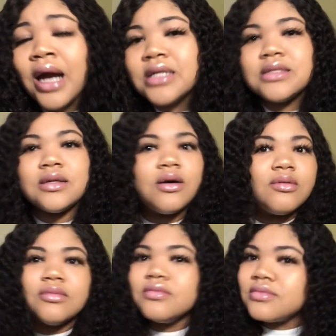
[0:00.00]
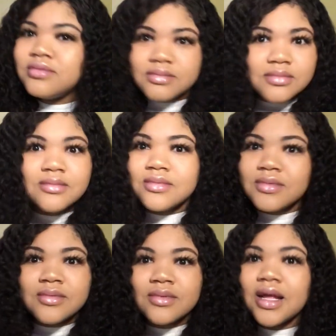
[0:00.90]
So
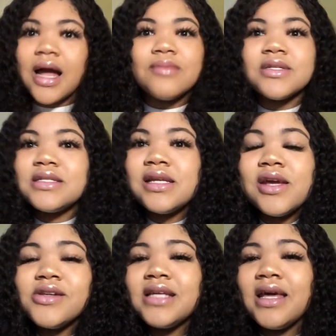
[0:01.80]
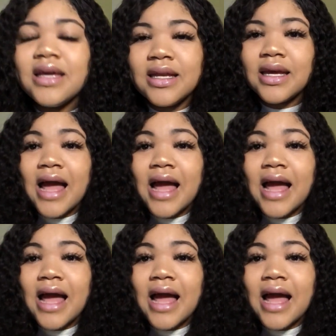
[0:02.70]
I'm just sitting here taking it.